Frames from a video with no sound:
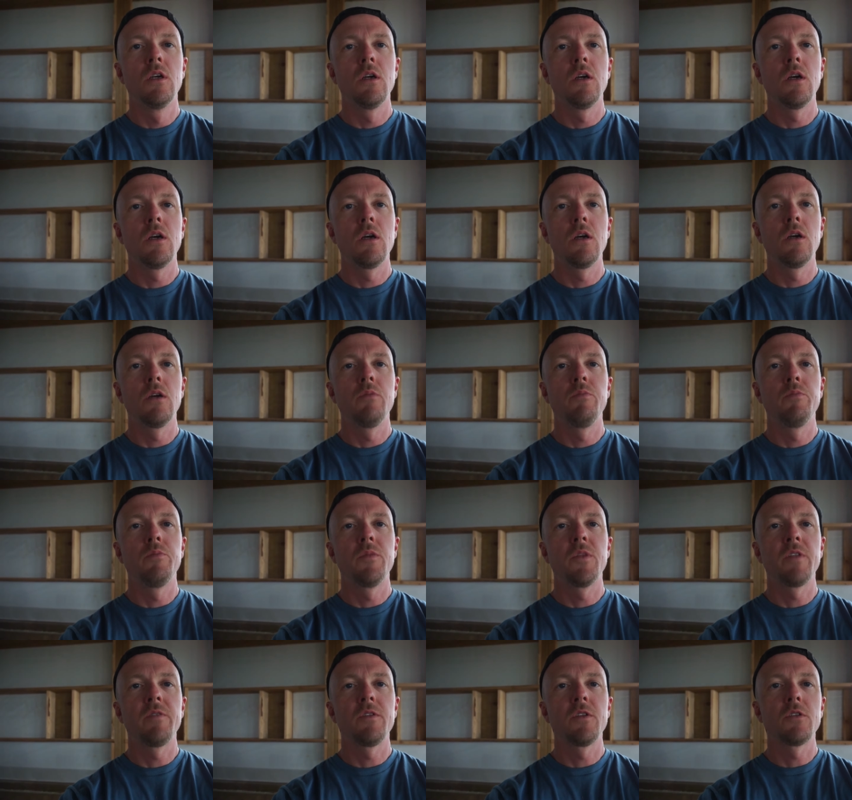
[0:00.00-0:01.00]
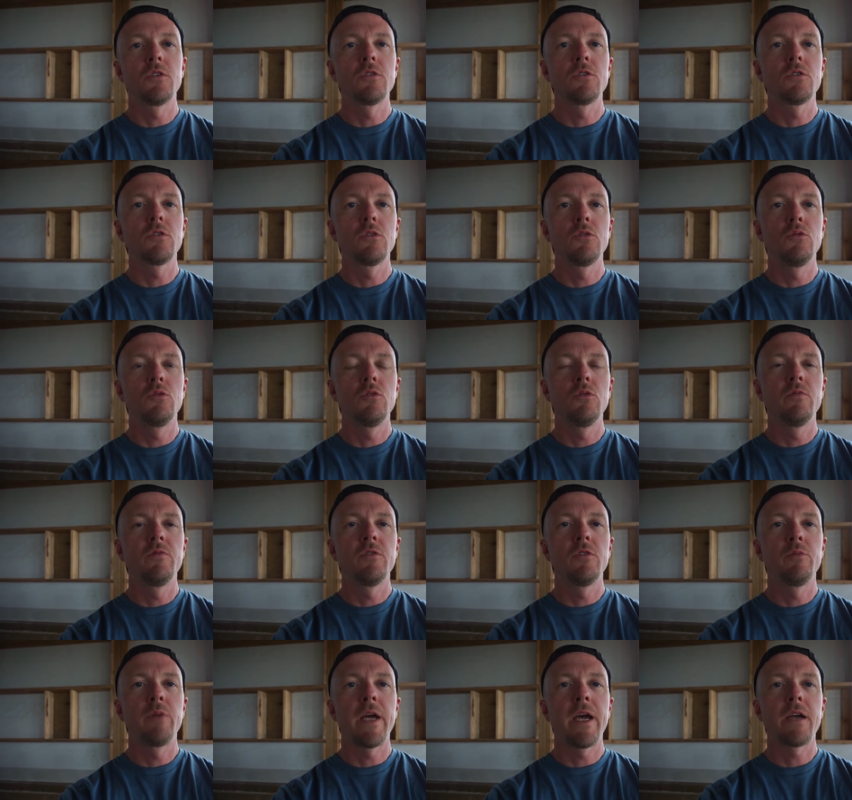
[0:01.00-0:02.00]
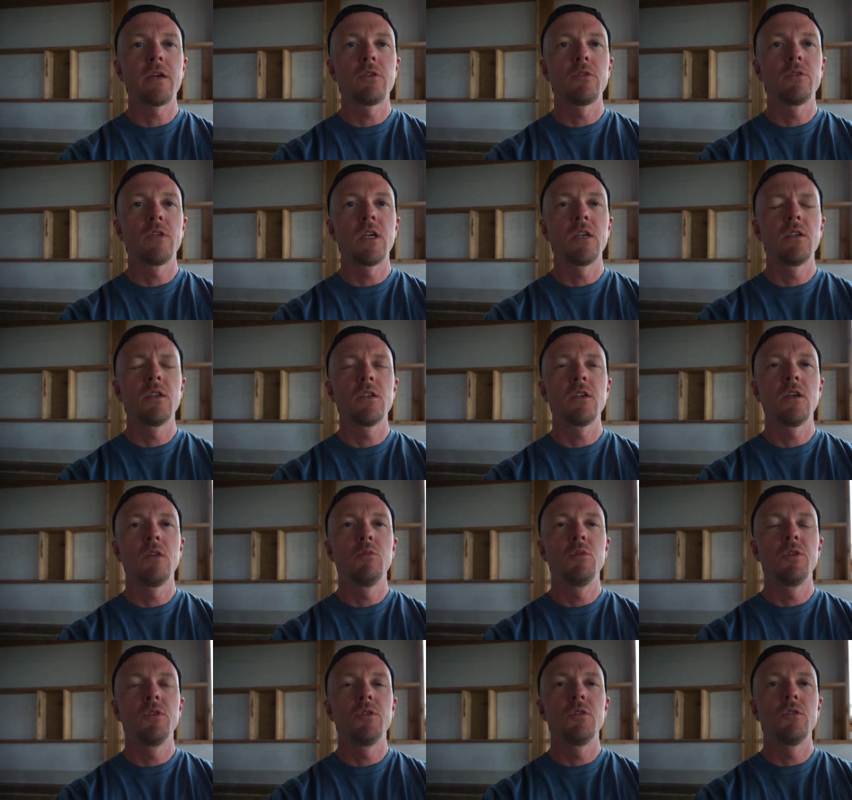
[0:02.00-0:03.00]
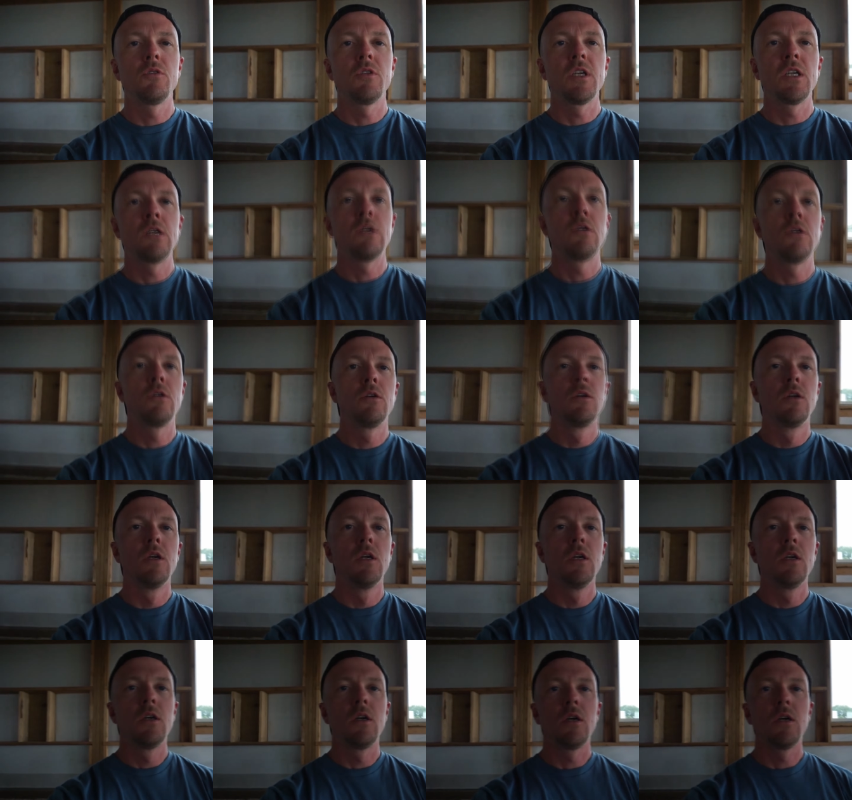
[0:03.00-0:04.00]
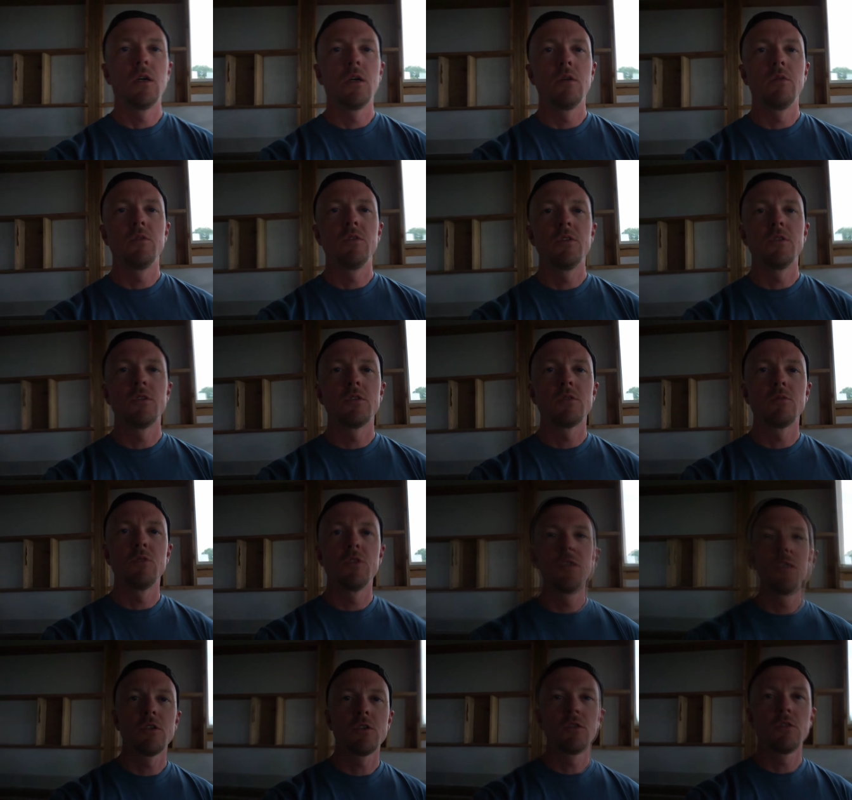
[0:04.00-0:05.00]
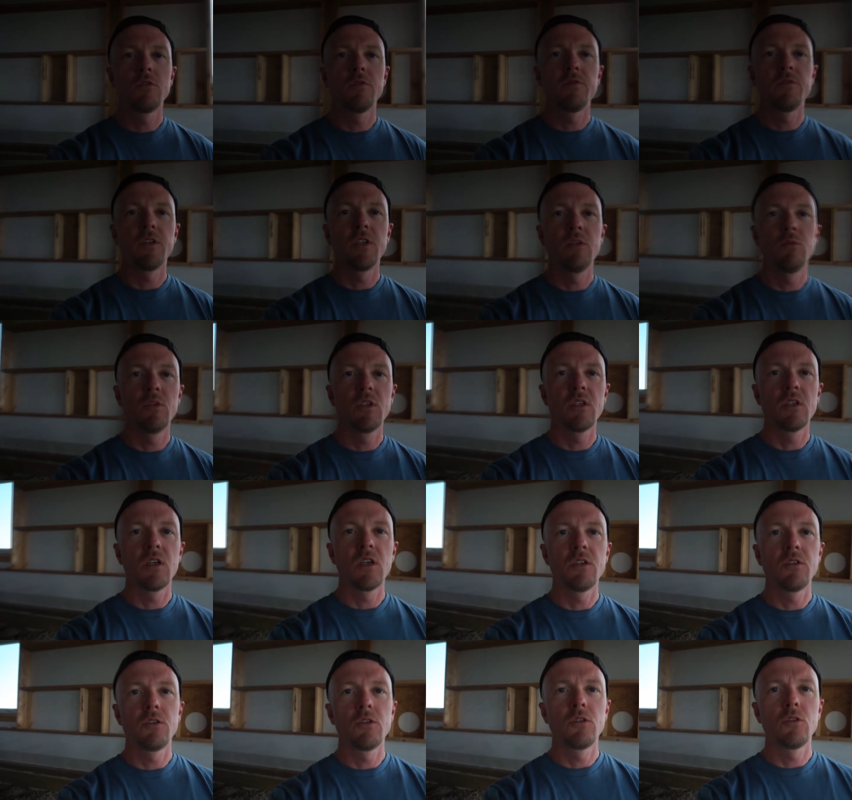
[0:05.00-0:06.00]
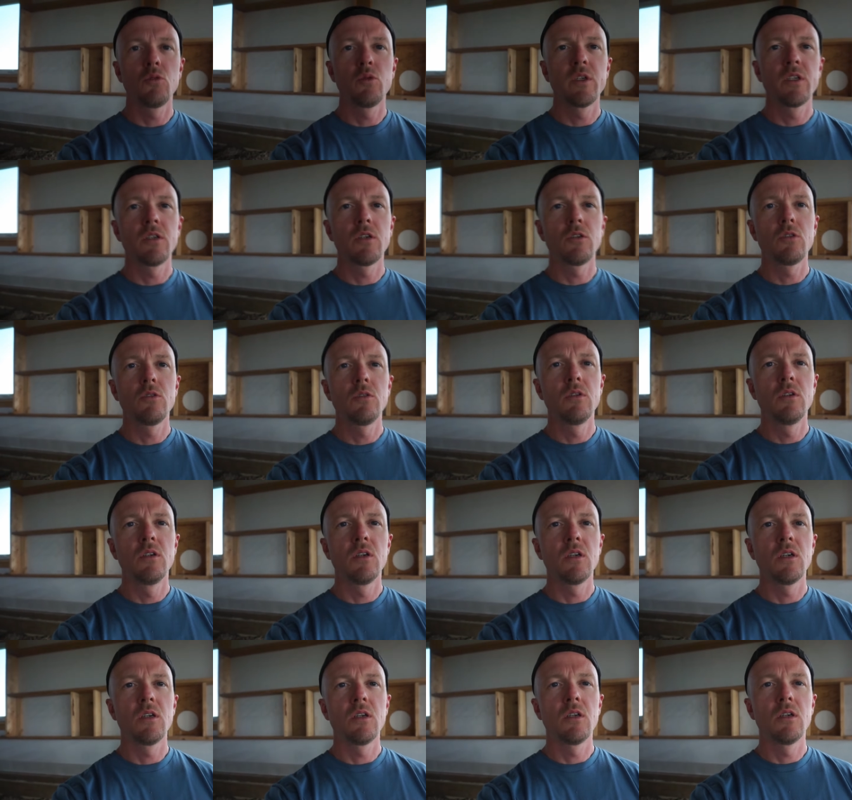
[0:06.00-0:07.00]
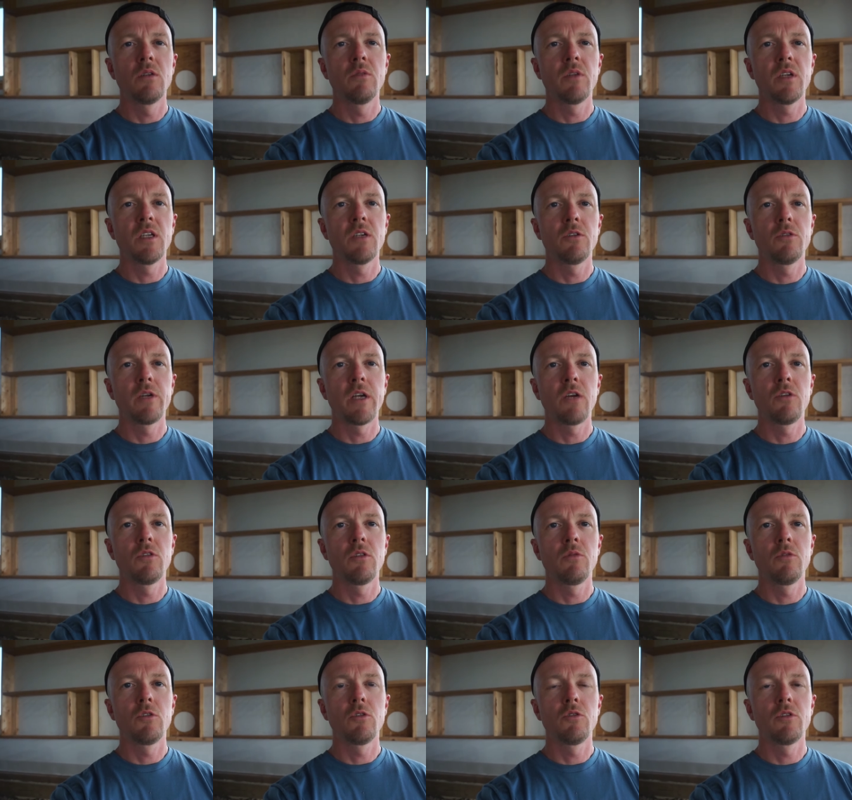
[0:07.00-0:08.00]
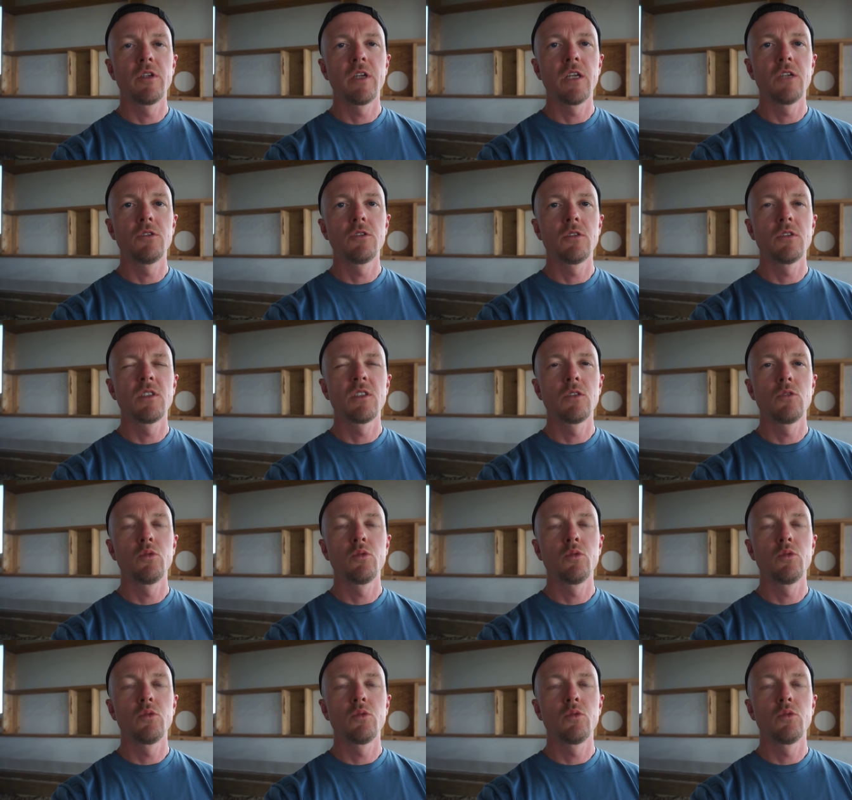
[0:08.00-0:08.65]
Um, I think there's good room for backer rod to come in there later. Uh, there's some additional framing under the window um, and around the lower edges of the